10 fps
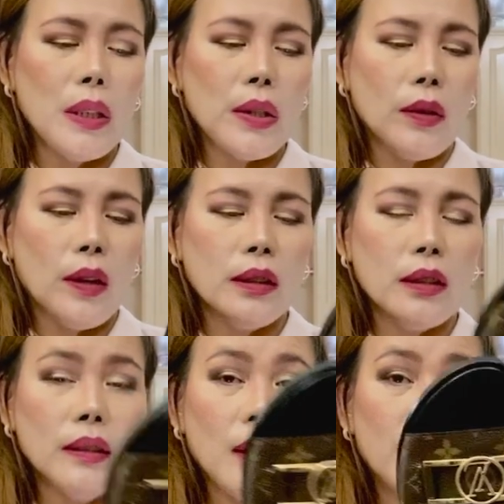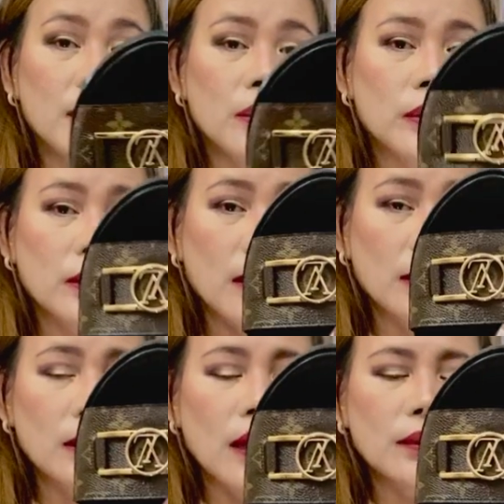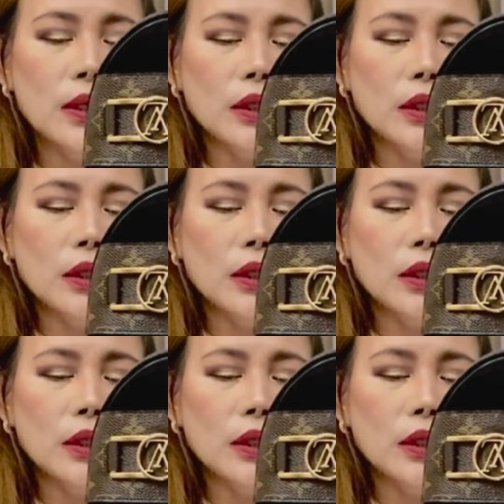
so I didn't have the